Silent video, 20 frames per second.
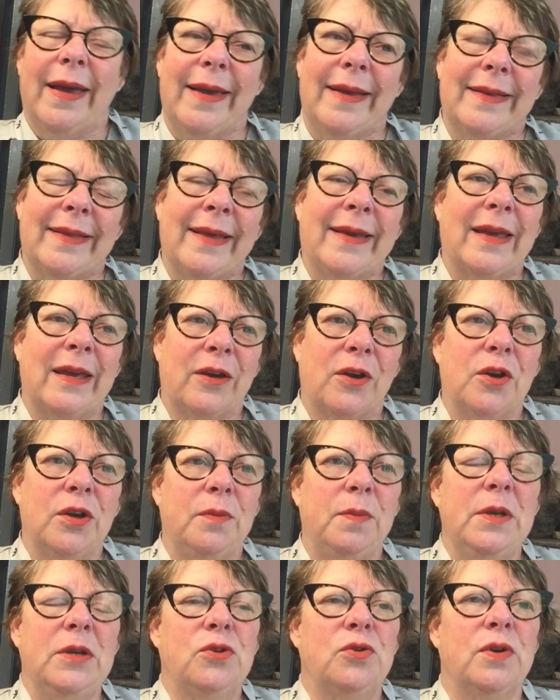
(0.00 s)
it could
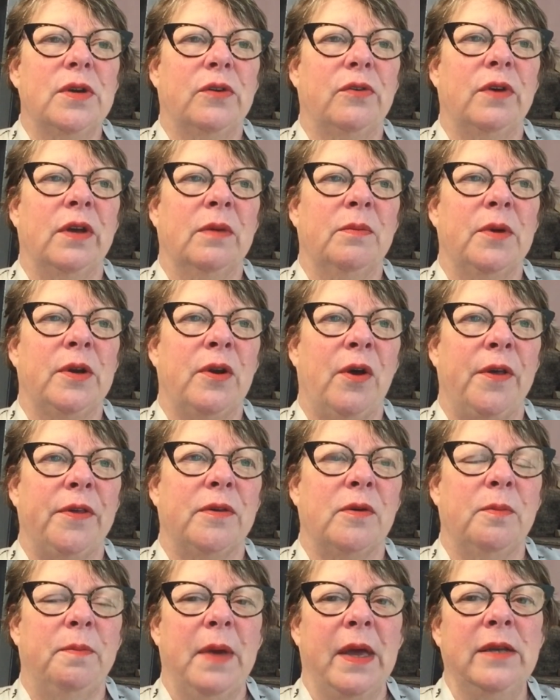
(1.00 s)
be triggering, but
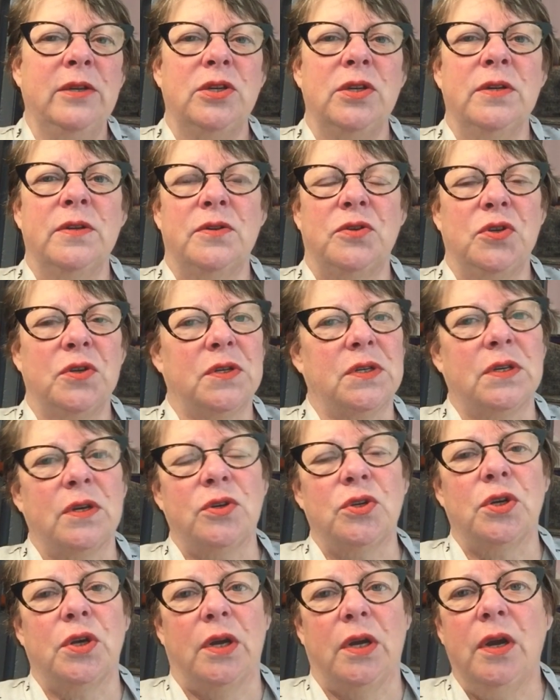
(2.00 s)
also Benji is just
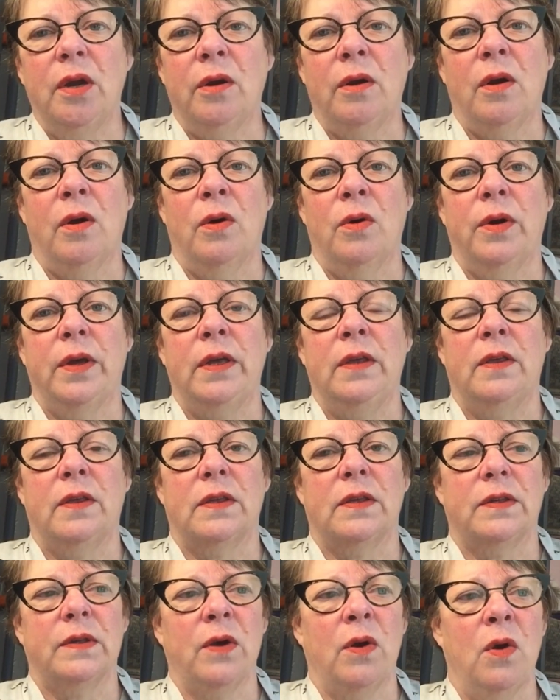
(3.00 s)
such a hero. He's
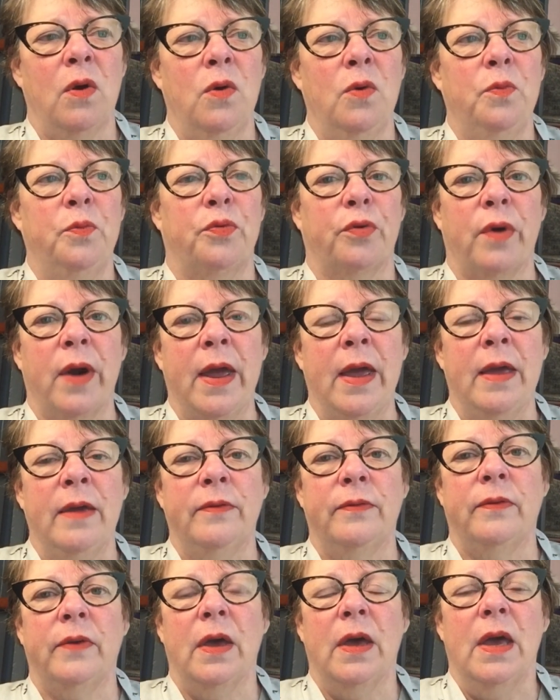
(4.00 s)
so
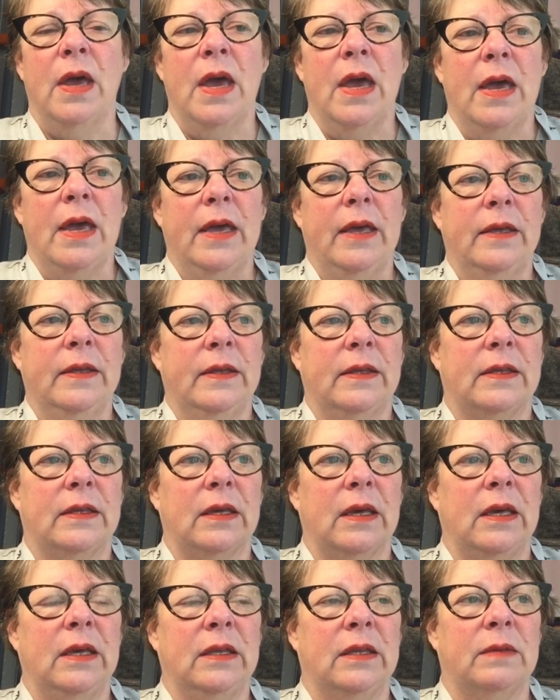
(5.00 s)
brave.
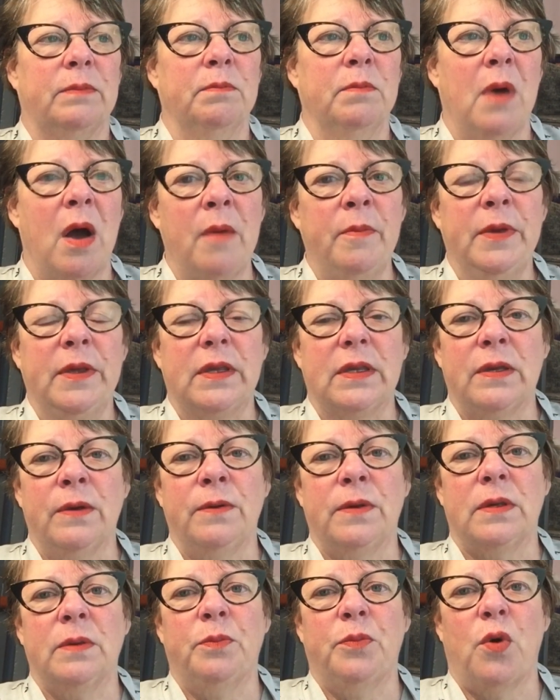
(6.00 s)
His mom is so
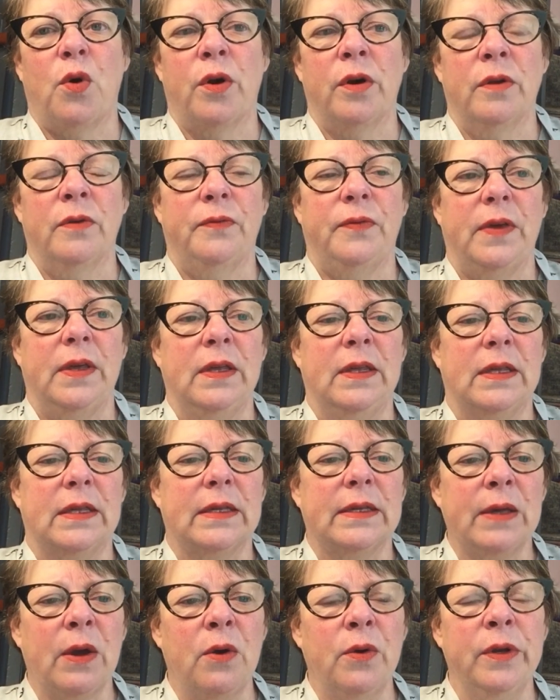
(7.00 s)
supportive. He's
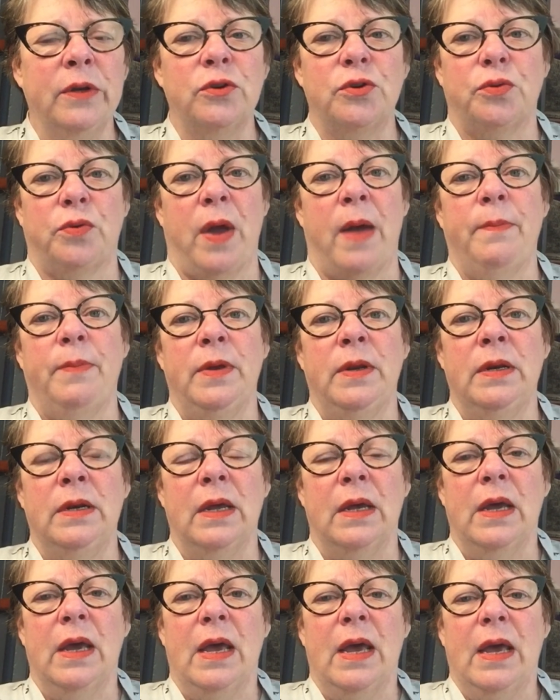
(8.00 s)
so intrepid,
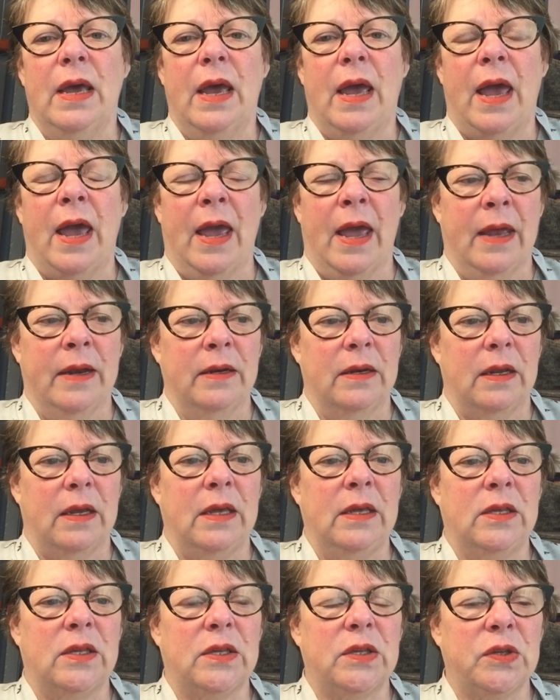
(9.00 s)
and
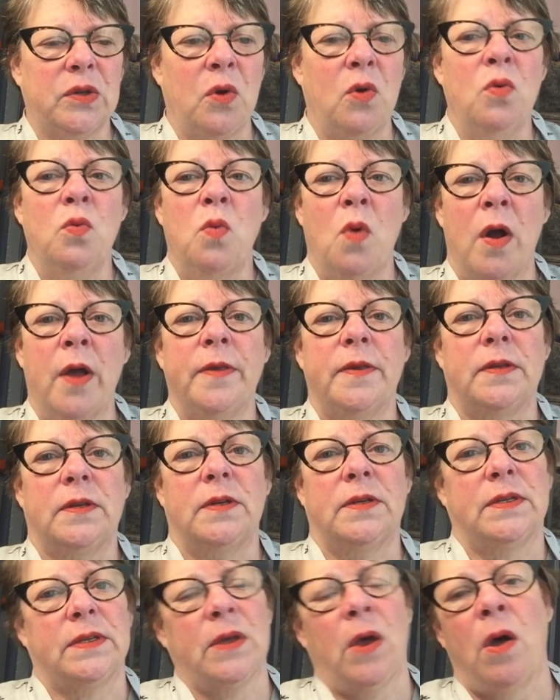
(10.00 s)
he so wants
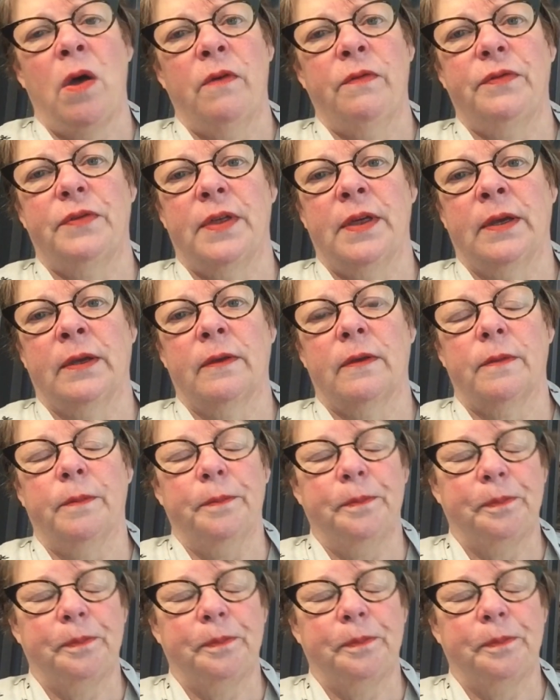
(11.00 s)
to solve things.